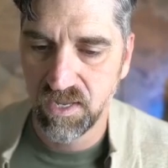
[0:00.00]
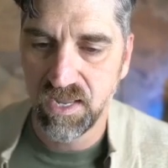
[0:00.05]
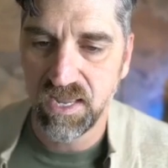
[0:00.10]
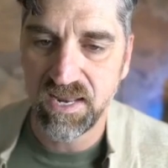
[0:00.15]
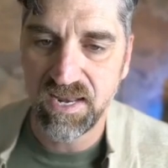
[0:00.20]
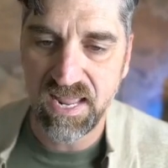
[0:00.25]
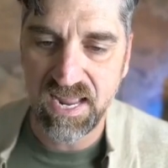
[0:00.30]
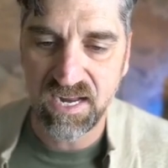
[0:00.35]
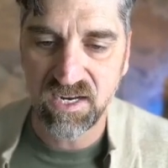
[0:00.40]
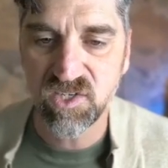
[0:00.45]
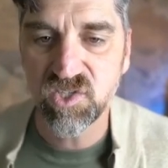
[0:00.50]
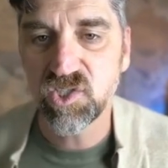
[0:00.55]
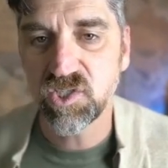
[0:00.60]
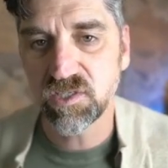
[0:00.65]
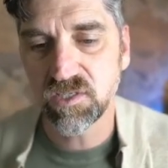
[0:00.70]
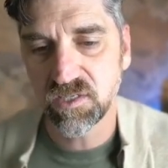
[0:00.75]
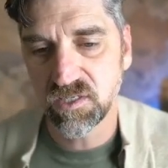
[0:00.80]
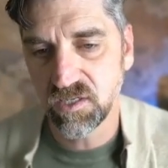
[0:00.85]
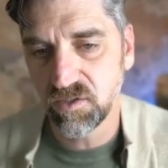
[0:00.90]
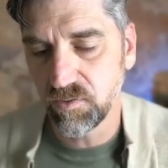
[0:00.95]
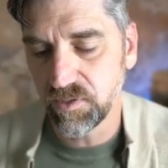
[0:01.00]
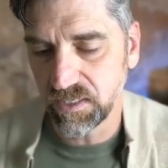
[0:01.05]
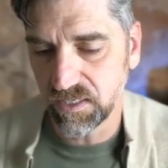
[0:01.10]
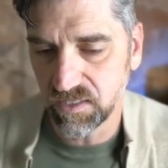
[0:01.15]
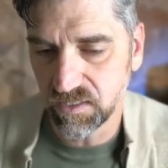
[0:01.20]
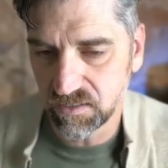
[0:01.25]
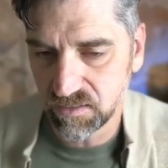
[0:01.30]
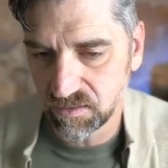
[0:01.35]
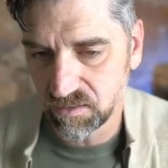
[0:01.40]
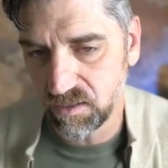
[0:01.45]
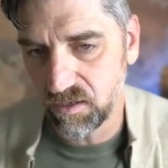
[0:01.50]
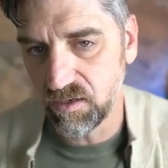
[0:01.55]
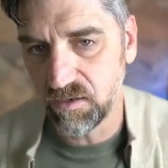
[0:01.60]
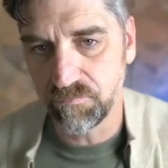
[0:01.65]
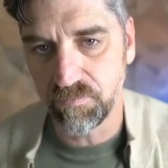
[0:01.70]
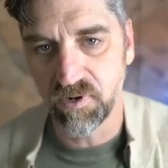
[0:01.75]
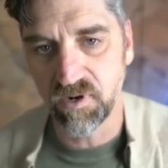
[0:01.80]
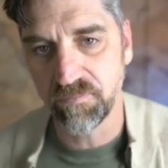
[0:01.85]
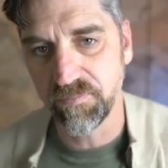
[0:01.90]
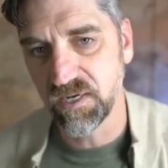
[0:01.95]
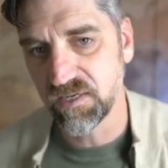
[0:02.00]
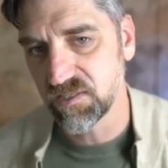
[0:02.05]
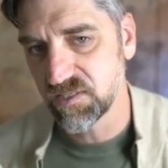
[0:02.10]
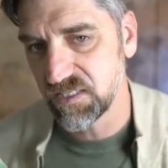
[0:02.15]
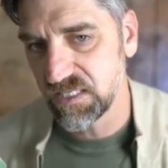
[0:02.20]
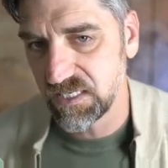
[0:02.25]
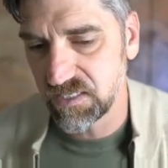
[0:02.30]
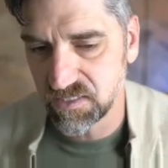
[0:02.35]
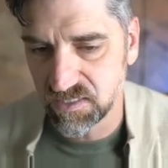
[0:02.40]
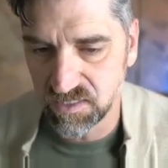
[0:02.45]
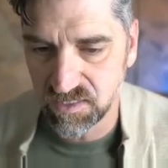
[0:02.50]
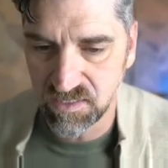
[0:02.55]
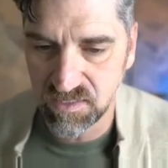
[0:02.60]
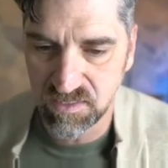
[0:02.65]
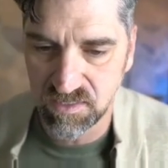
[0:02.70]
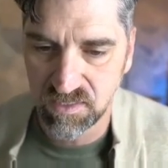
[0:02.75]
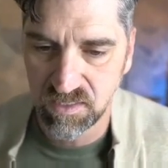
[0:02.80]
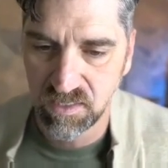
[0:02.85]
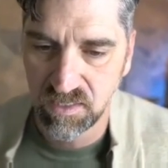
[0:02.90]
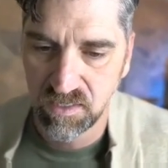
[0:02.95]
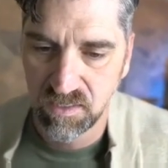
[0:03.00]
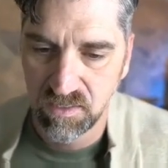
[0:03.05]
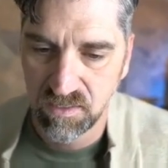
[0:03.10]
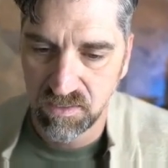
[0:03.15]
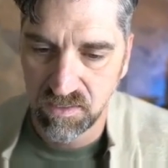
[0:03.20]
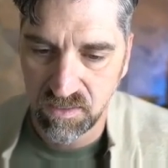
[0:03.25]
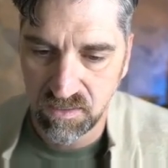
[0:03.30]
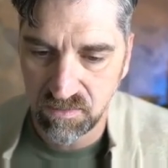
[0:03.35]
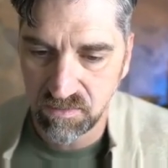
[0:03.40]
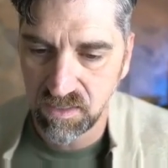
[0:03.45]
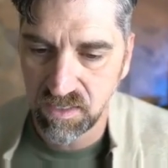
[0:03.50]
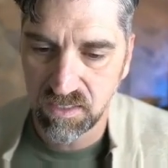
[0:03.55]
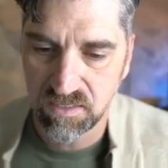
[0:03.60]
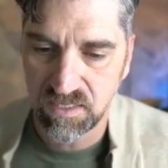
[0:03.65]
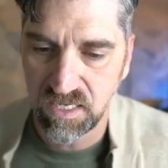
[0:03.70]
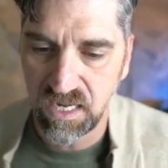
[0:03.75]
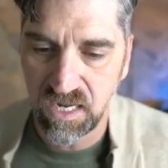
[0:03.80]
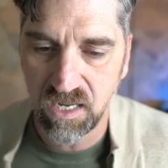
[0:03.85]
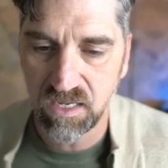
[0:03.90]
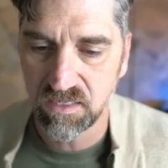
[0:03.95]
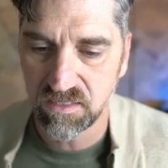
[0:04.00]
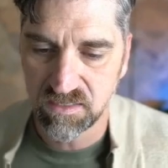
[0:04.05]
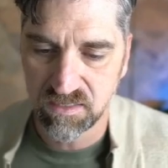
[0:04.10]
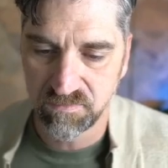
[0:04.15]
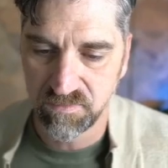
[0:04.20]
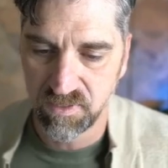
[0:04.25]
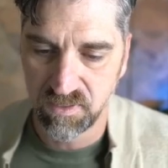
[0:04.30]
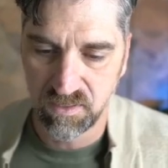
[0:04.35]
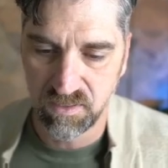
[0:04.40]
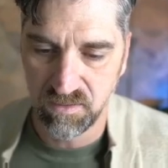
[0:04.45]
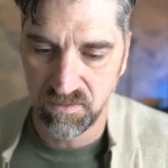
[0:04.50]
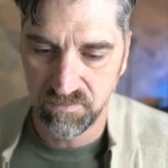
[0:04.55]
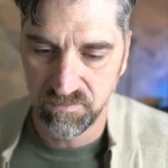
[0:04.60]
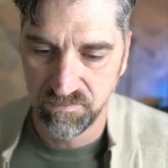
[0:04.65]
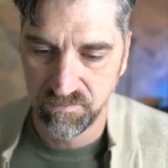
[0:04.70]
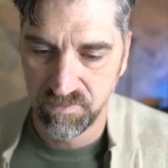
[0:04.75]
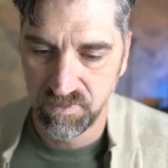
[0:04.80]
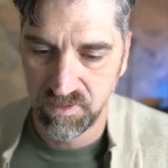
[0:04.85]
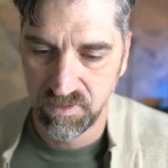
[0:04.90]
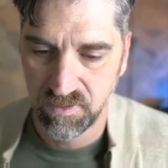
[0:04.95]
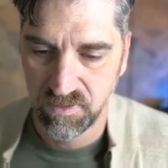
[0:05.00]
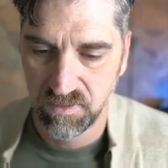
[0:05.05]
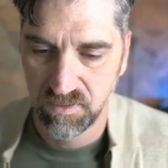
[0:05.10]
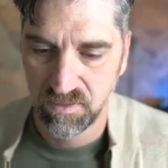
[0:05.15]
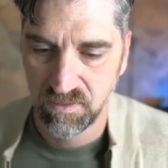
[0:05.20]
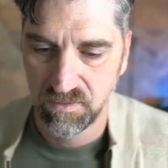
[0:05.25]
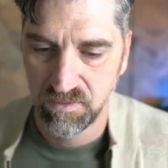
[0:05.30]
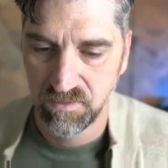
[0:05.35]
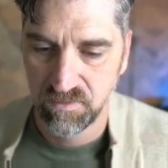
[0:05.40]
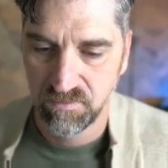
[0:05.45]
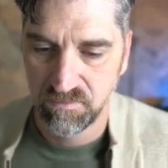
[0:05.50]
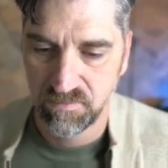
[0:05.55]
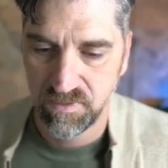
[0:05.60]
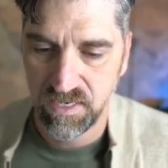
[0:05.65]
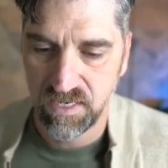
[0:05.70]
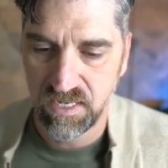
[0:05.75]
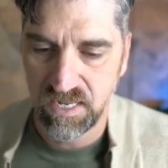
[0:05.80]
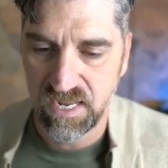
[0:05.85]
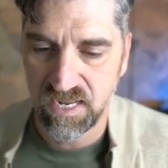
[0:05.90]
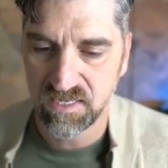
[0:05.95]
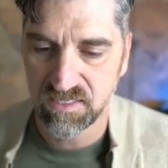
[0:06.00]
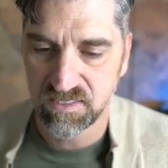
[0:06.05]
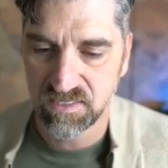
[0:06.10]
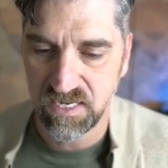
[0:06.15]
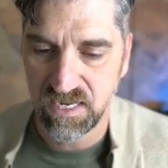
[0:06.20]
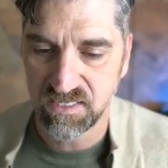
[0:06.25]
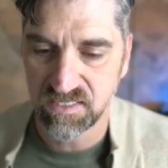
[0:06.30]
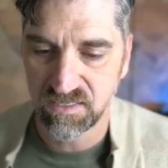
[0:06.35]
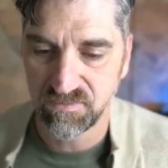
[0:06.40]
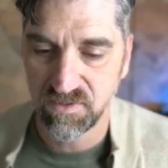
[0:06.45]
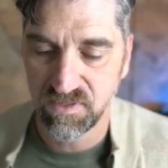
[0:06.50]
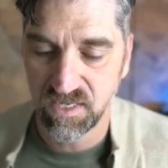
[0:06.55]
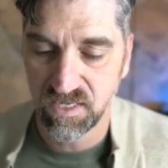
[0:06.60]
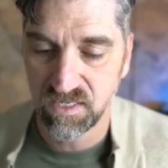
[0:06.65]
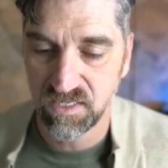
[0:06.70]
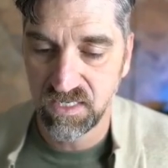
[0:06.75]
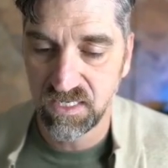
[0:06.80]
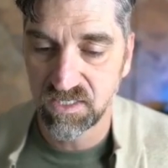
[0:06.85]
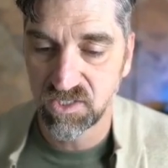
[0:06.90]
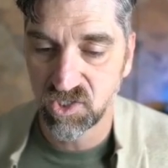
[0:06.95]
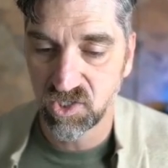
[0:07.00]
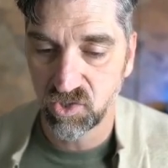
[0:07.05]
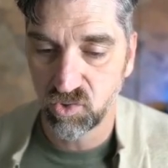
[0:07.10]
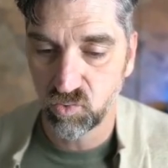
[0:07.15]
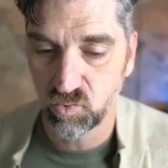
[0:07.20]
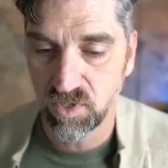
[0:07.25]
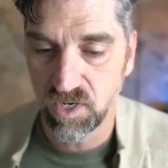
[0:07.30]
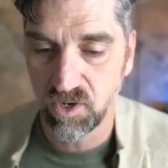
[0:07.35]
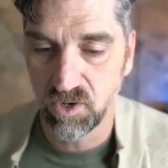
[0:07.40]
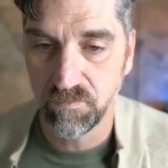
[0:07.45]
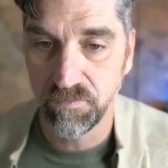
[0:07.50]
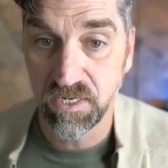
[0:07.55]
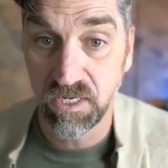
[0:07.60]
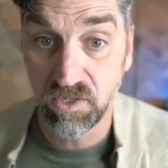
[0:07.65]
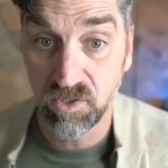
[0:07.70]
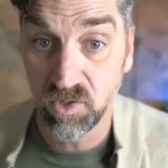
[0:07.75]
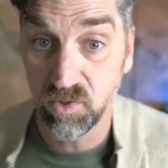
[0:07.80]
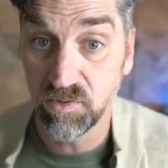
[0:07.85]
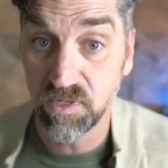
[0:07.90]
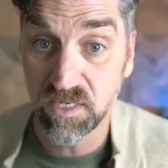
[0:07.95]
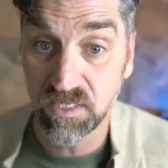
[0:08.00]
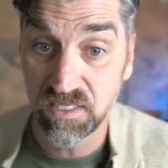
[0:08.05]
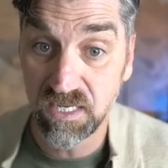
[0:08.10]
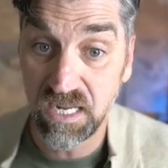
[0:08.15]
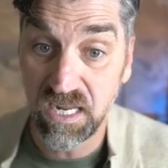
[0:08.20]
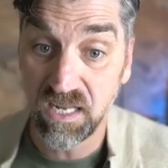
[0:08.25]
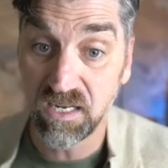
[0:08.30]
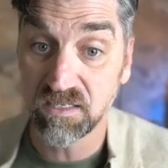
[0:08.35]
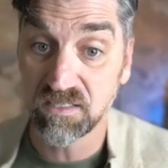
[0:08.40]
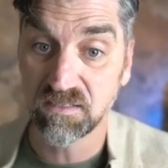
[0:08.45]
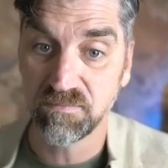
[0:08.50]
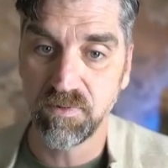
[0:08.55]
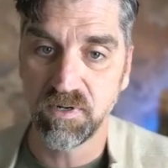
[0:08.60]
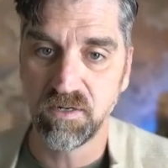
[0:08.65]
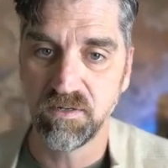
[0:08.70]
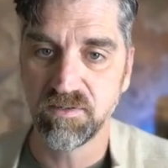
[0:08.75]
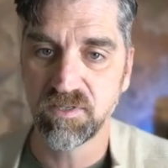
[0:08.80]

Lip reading: And as you're doing it, the hard part about seeds is you don't get to eat it tomorrow, right? It has everything it needs to grow, but you don't get to eat it tomorrow.